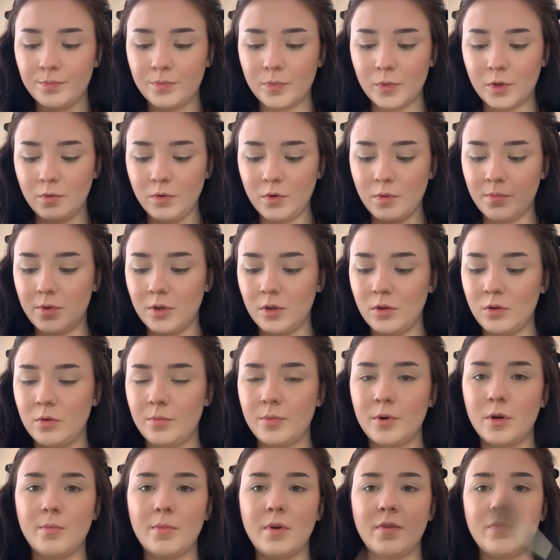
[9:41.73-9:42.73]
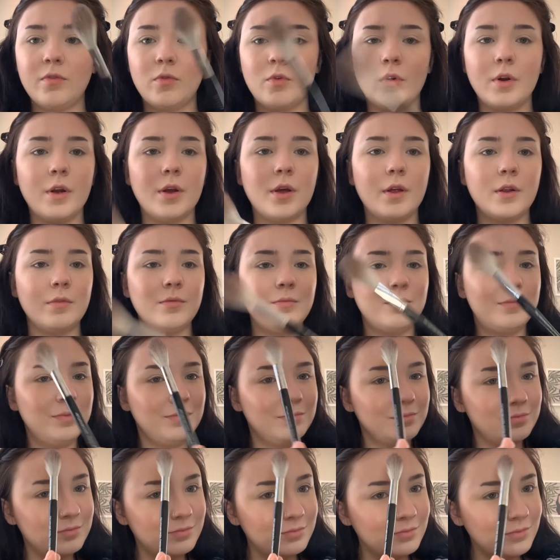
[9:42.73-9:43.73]
I'm gonna put a little bit on my forehead
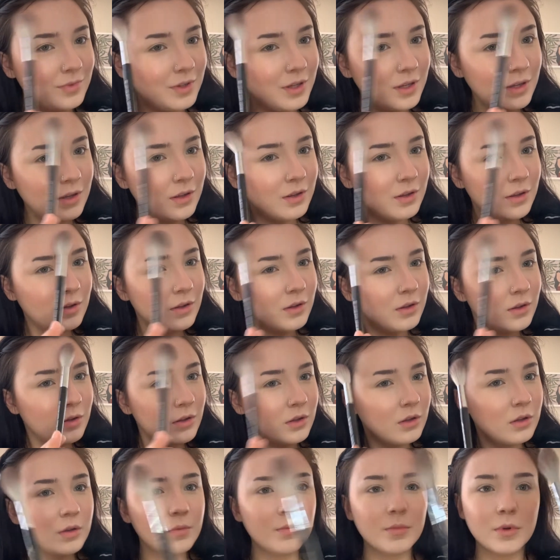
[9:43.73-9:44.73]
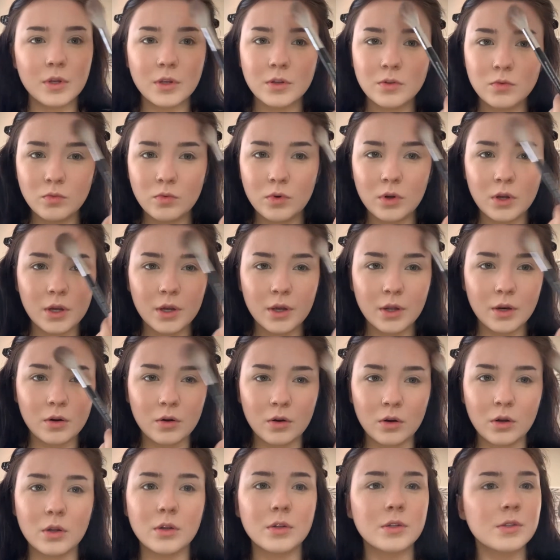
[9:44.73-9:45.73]
because why
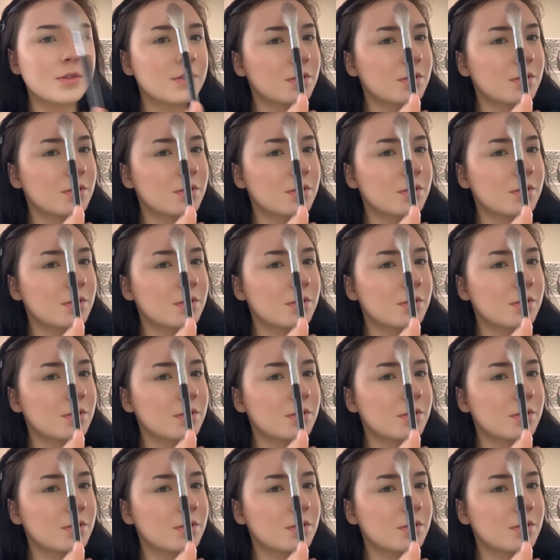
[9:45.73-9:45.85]
not?